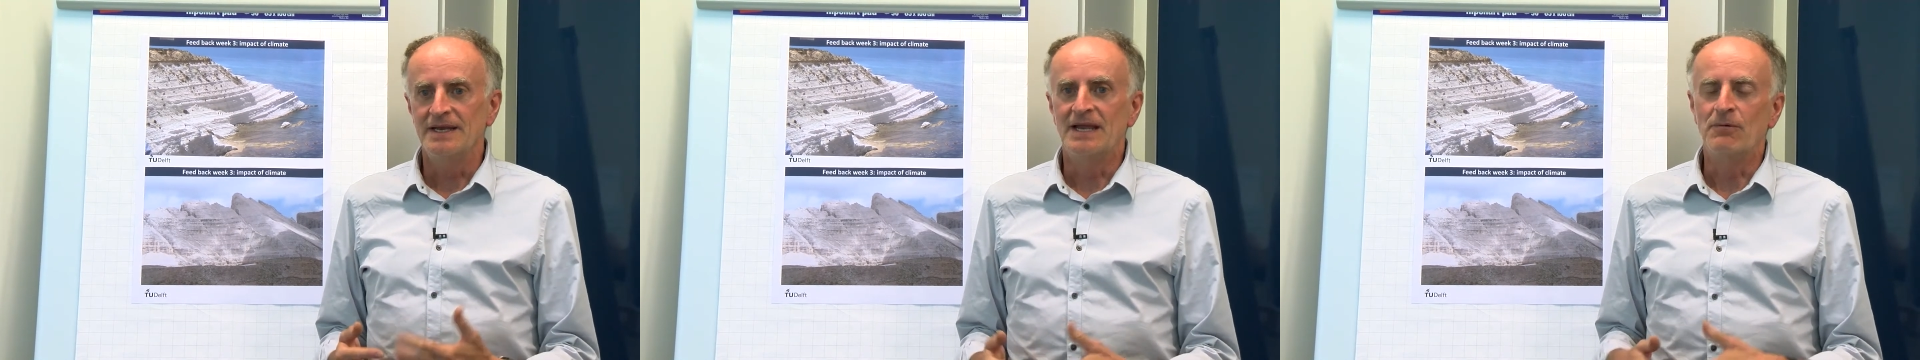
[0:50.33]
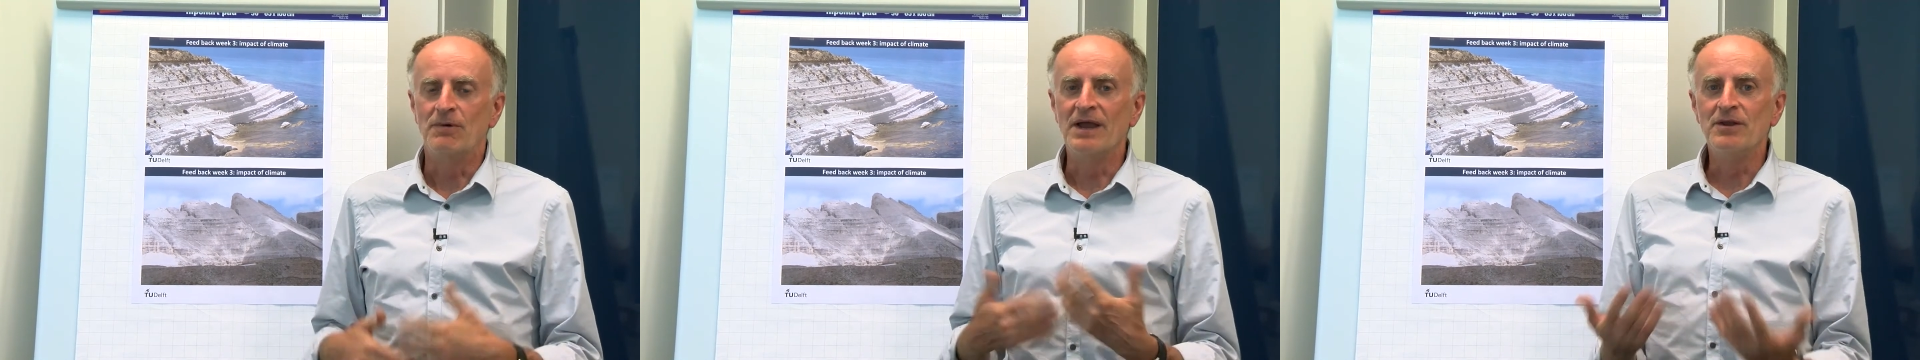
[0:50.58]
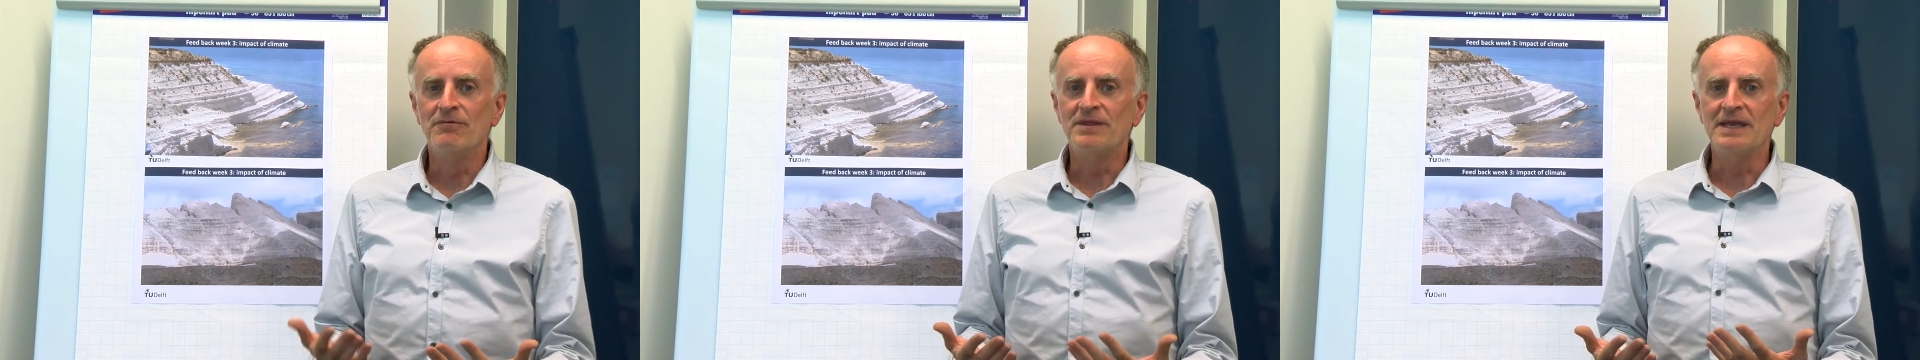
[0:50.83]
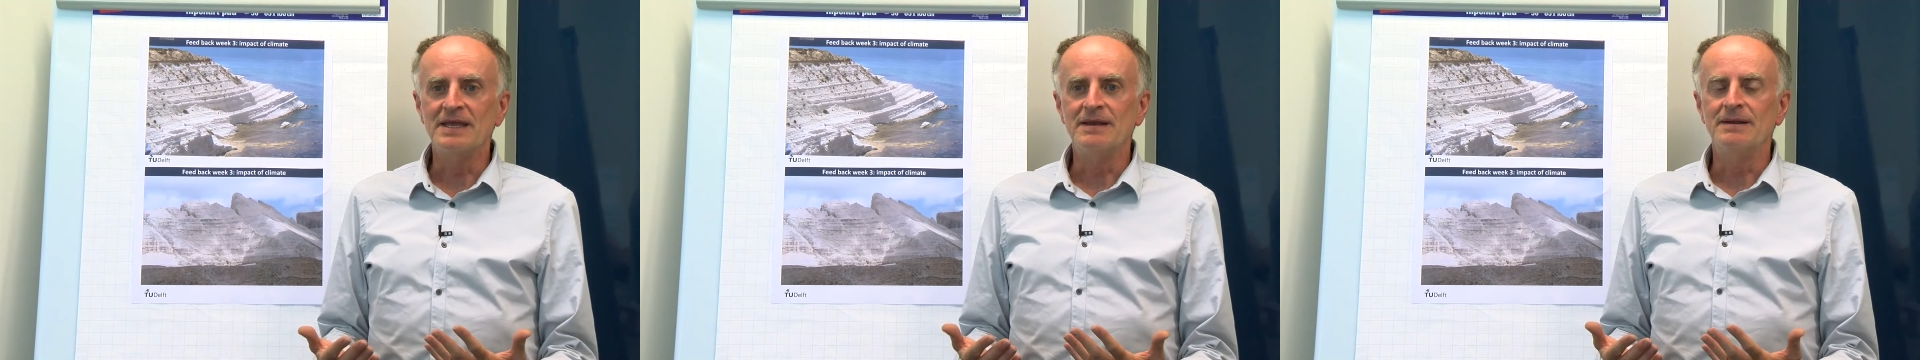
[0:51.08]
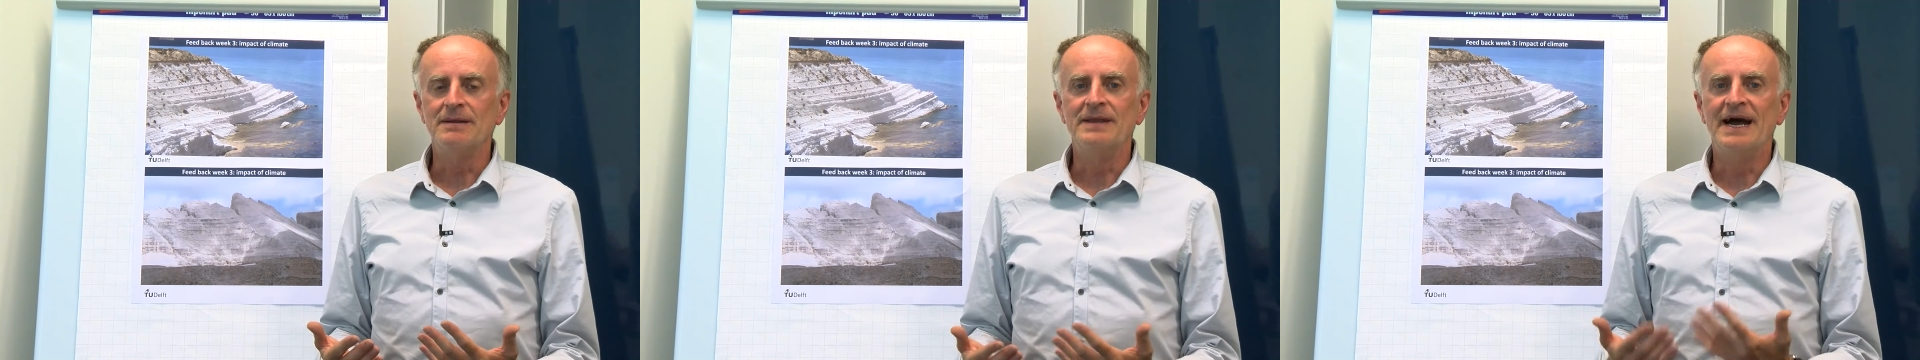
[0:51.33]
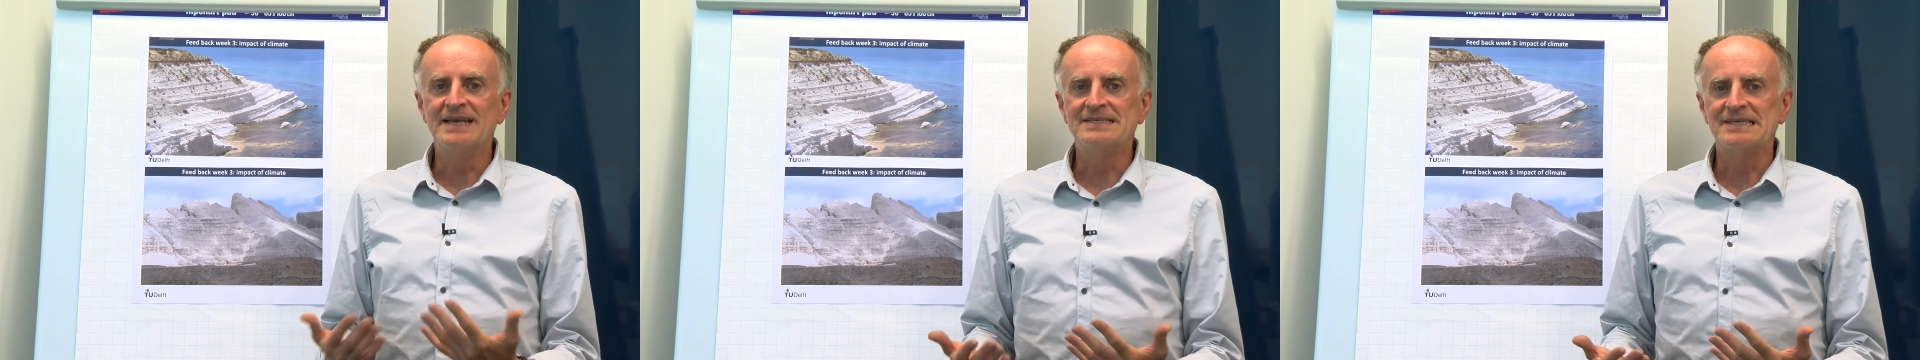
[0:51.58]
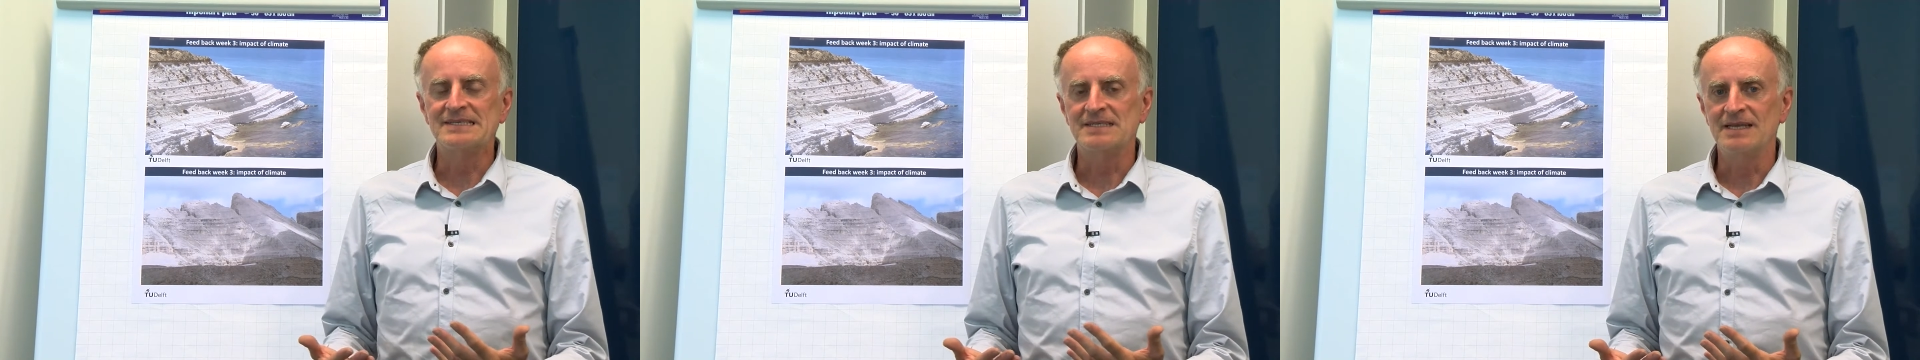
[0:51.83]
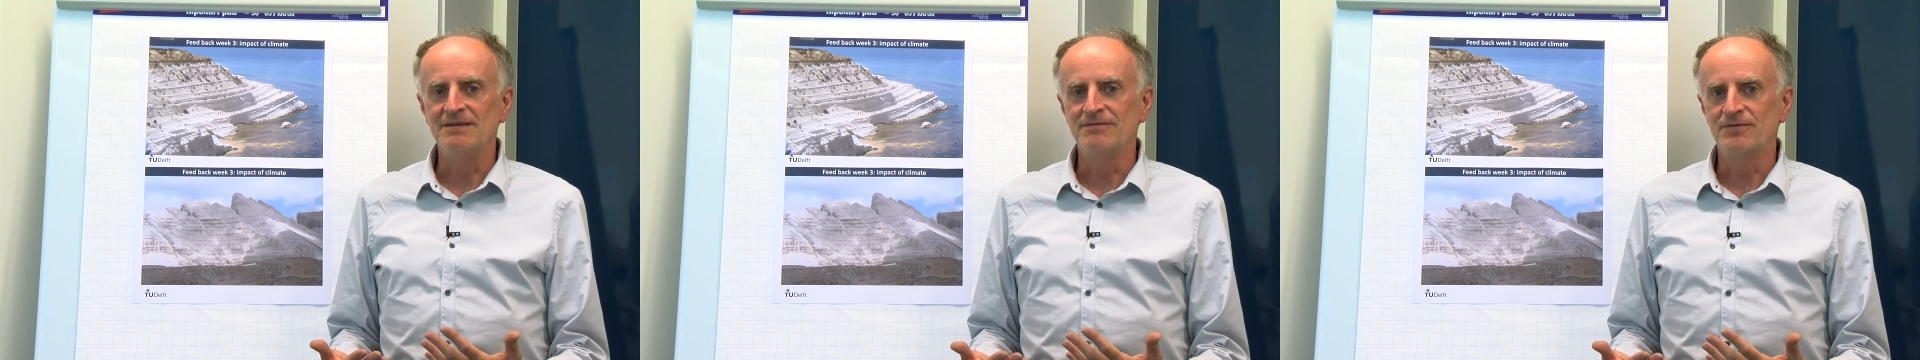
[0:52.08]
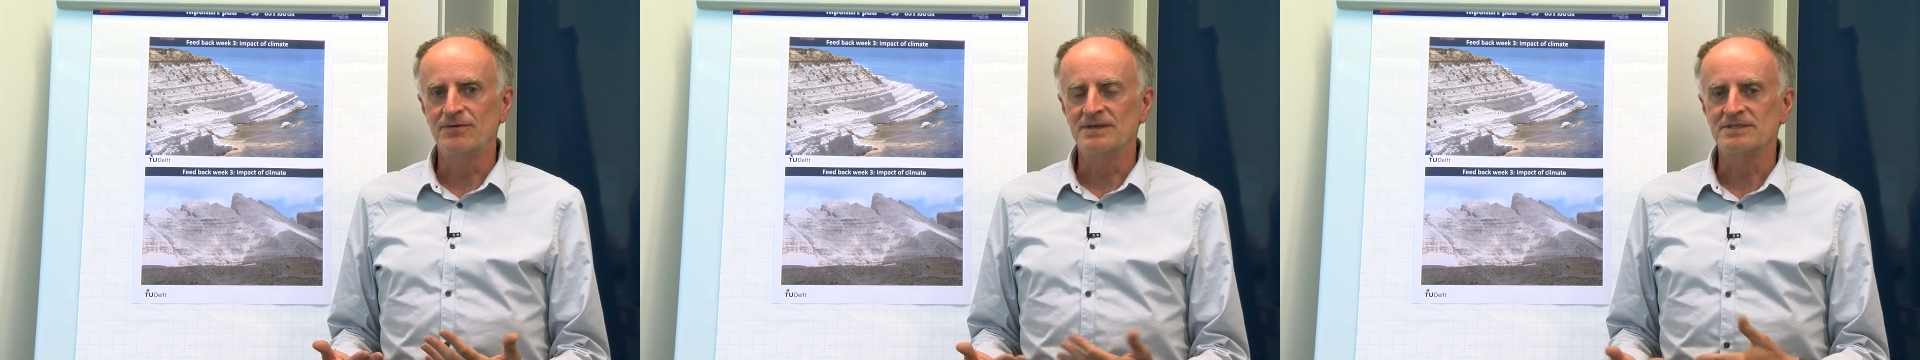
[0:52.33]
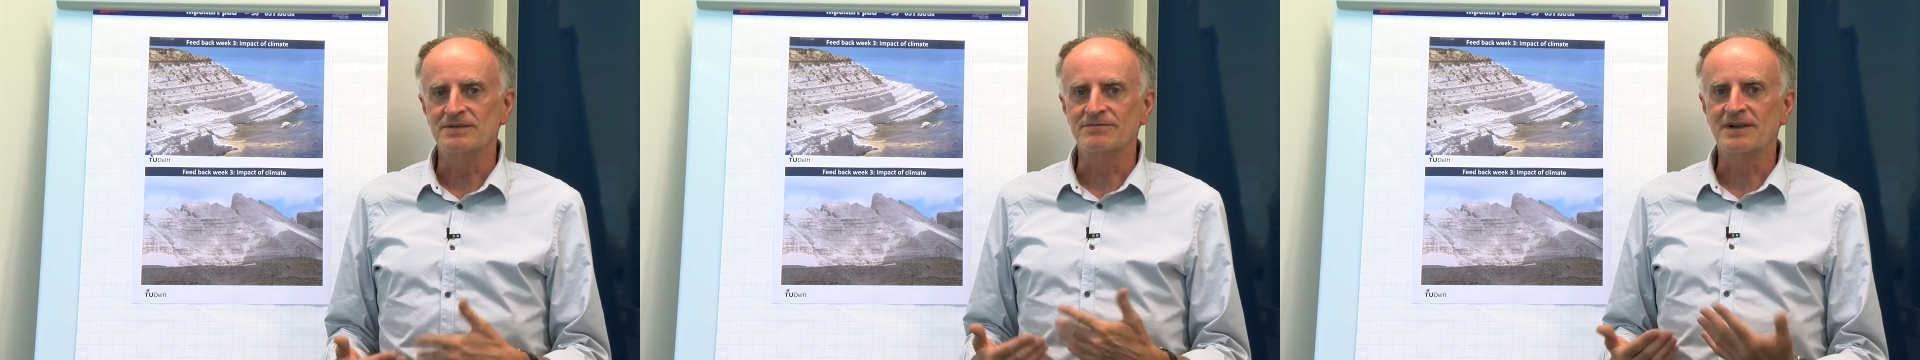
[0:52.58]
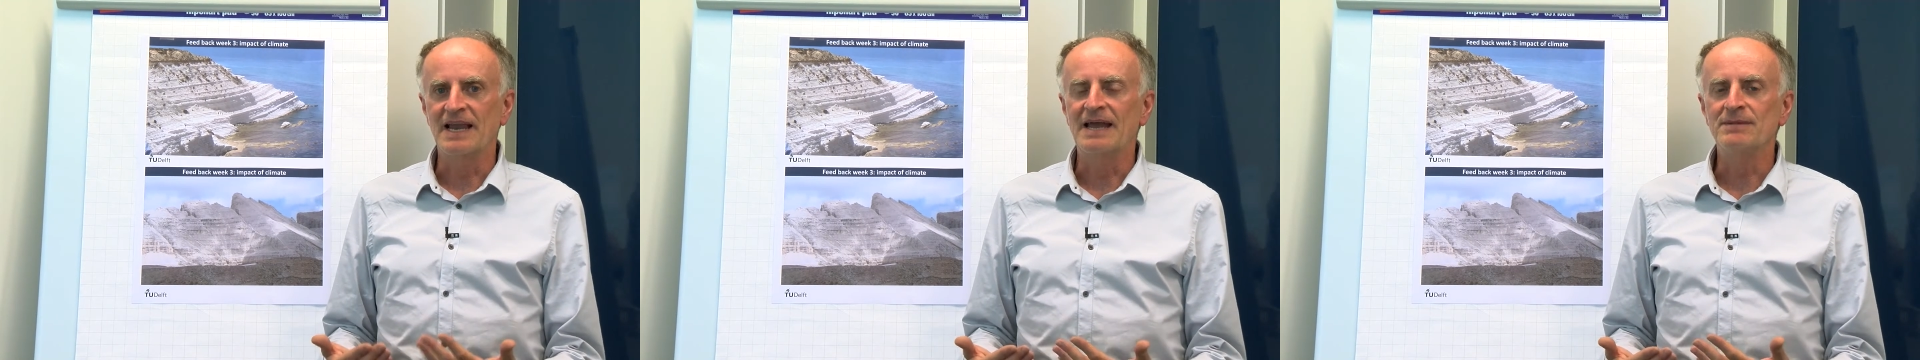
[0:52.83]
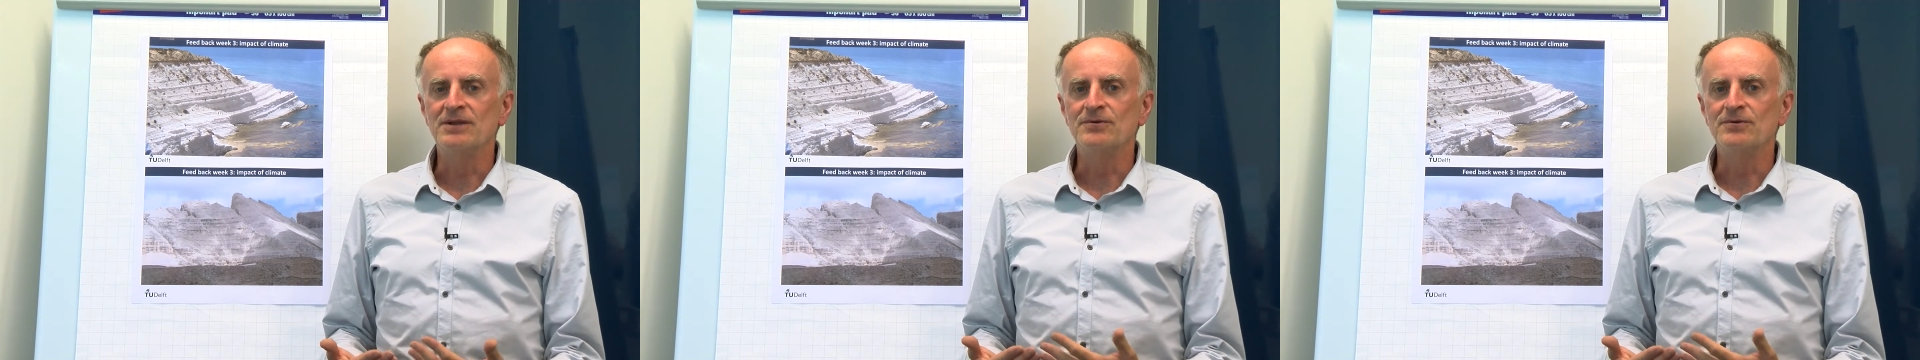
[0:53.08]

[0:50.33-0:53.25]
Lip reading: Now, one of the nicest influence of climate,